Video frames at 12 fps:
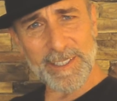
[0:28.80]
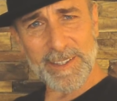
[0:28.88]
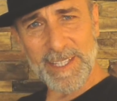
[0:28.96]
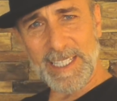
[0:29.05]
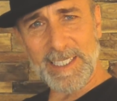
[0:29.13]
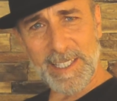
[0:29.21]
the
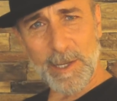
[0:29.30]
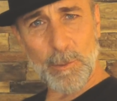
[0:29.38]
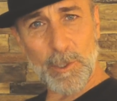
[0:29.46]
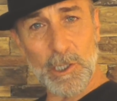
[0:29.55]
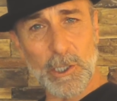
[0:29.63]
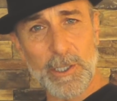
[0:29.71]
things that
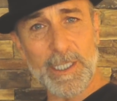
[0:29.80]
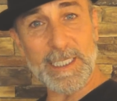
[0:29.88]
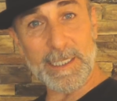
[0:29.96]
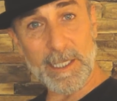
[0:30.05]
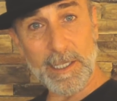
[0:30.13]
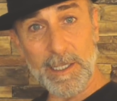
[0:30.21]
we're
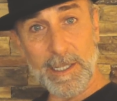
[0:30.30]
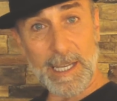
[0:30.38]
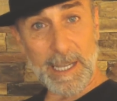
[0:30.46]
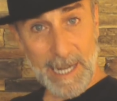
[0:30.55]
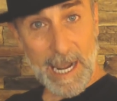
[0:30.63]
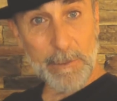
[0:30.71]
learning
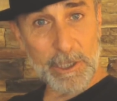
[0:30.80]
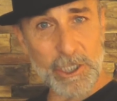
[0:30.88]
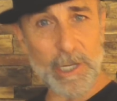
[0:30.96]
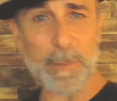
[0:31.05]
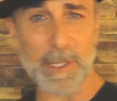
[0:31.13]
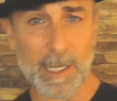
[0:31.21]
and how it's
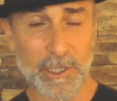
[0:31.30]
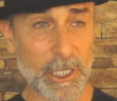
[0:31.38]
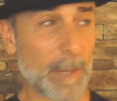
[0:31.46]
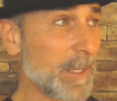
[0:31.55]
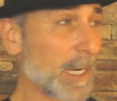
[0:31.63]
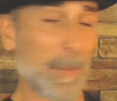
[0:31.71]

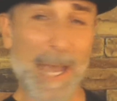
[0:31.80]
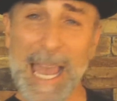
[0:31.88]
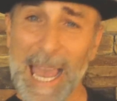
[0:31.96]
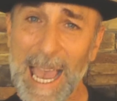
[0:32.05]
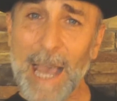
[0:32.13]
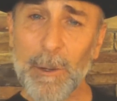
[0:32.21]
shaping up,
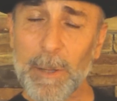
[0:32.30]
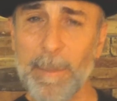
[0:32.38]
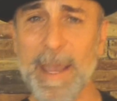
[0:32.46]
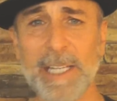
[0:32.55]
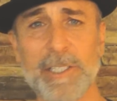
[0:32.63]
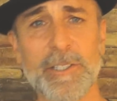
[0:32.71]
how it
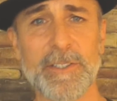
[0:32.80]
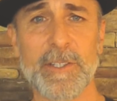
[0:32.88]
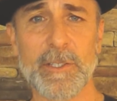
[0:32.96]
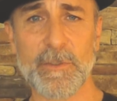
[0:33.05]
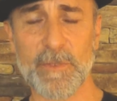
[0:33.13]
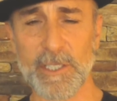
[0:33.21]
matches
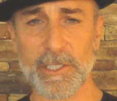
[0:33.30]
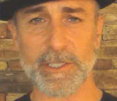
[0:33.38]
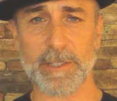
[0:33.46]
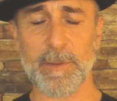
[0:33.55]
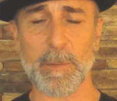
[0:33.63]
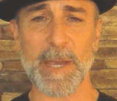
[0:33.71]
those
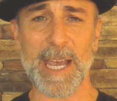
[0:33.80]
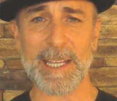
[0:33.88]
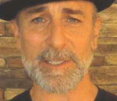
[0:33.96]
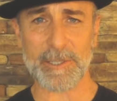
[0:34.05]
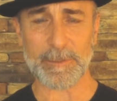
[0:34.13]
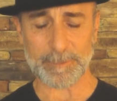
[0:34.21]
visions of the
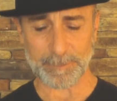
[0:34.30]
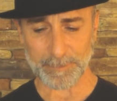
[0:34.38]
past.